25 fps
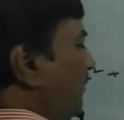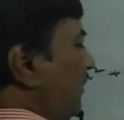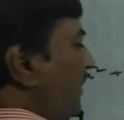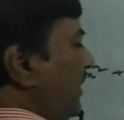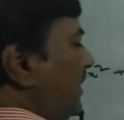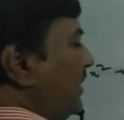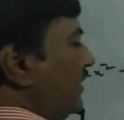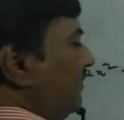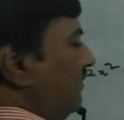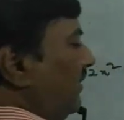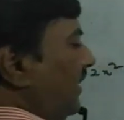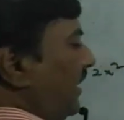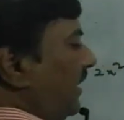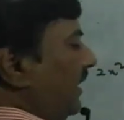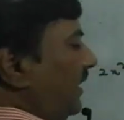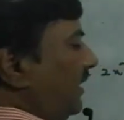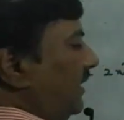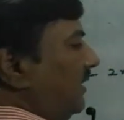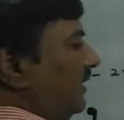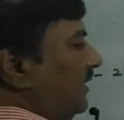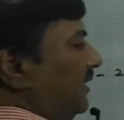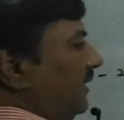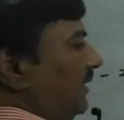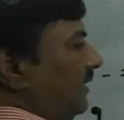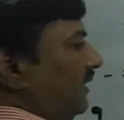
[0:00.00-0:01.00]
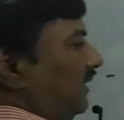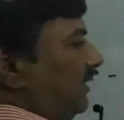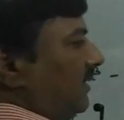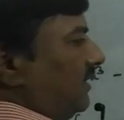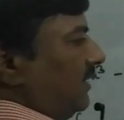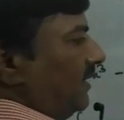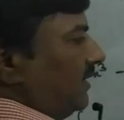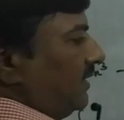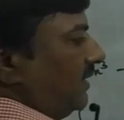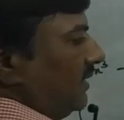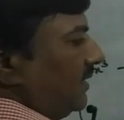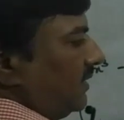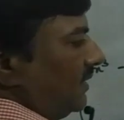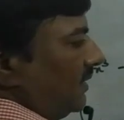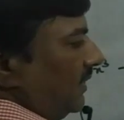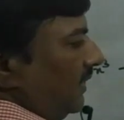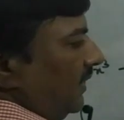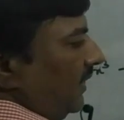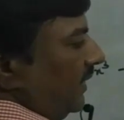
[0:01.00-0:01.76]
means we'll get, this is